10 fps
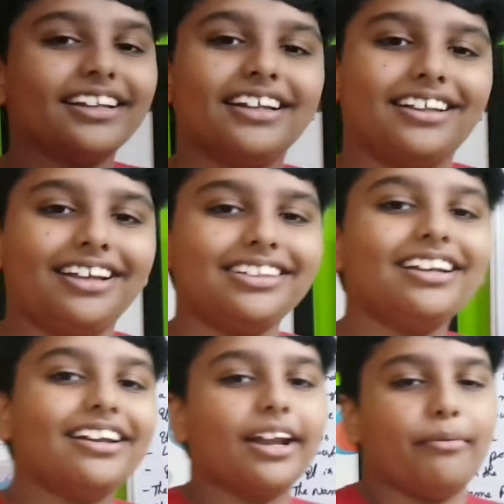in the
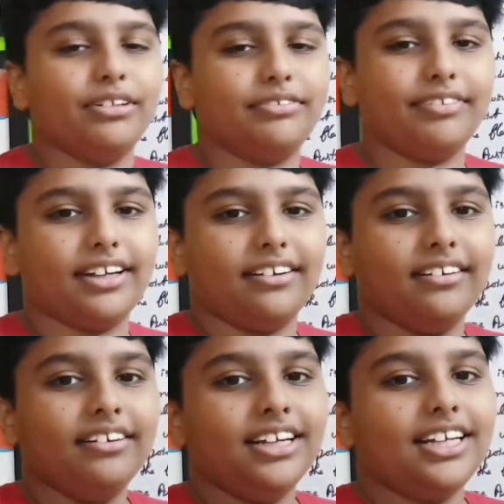southern hemisphere.
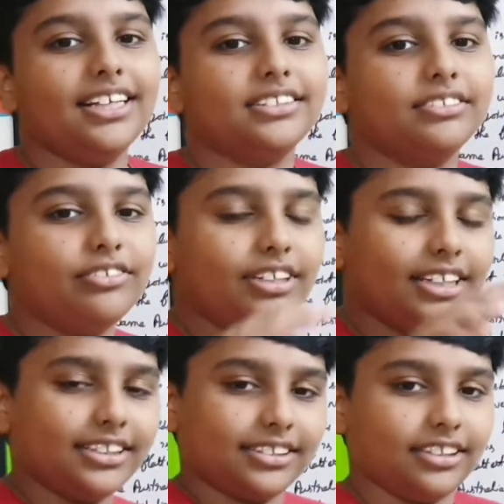Yes, only in
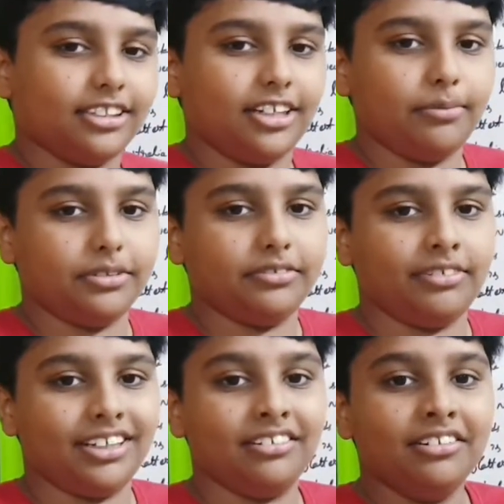the southern hemisphere.